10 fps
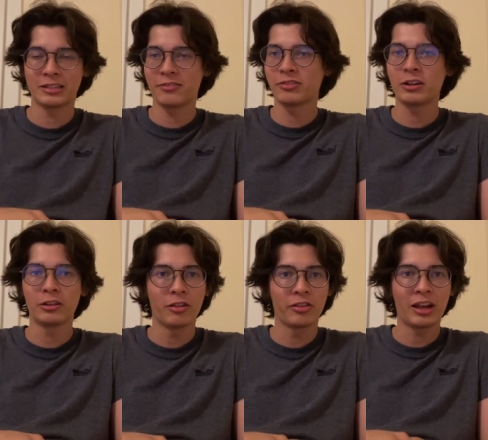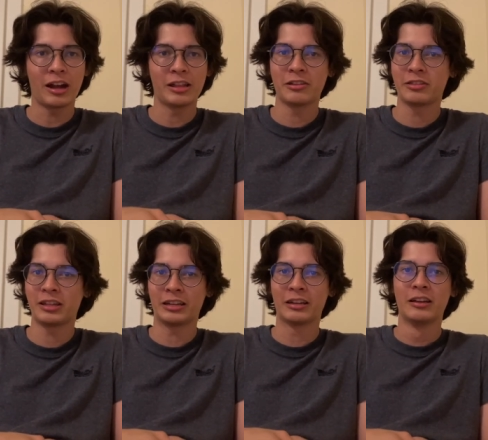If they're not there, I don't
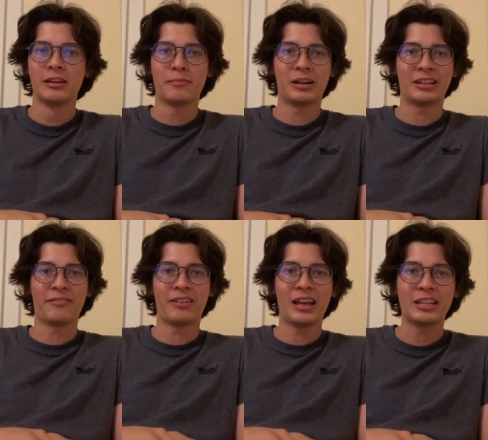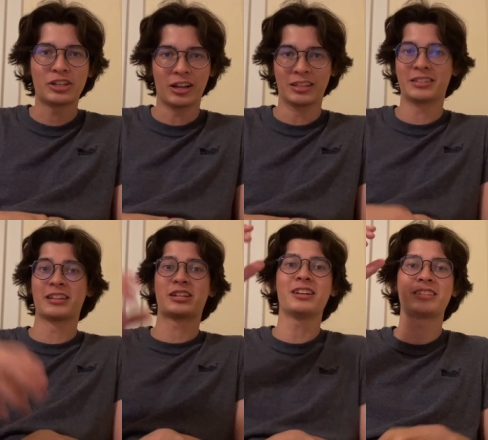think Bayern have any chance.
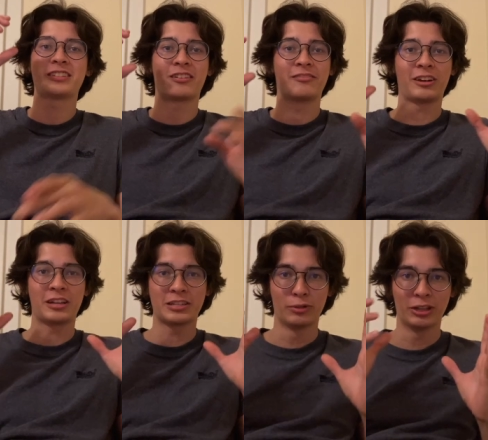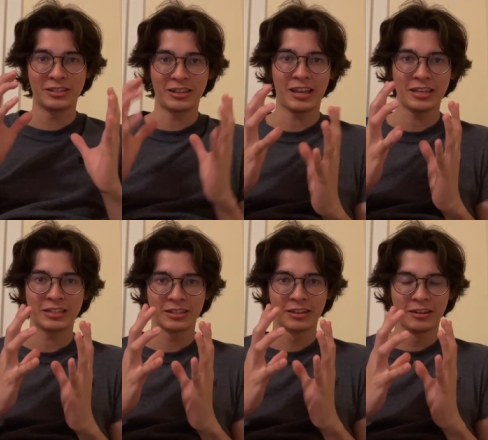The chances are very small as it
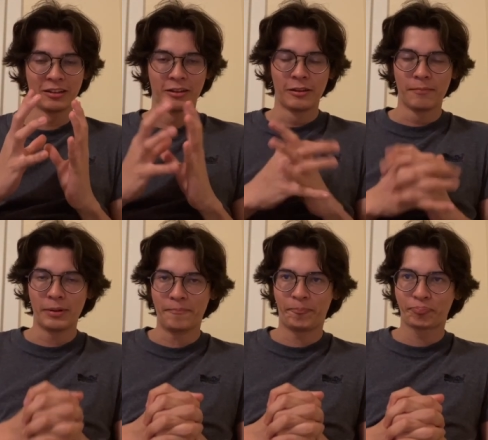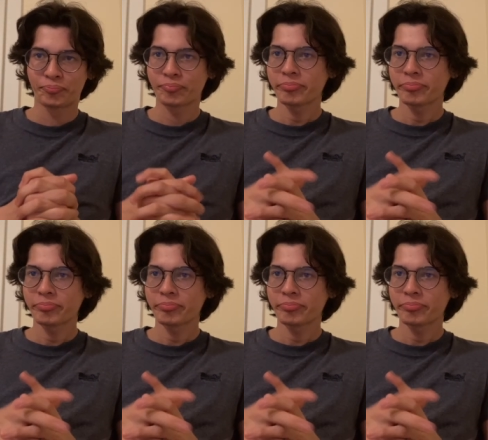is. But